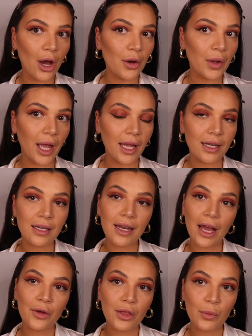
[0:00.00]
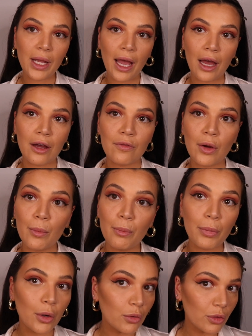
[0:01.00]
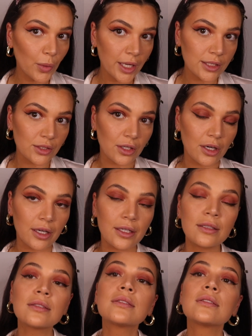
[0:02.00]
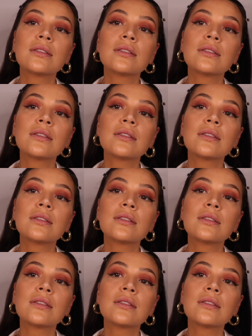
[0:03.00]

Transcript: Okay, now that we have both wings on,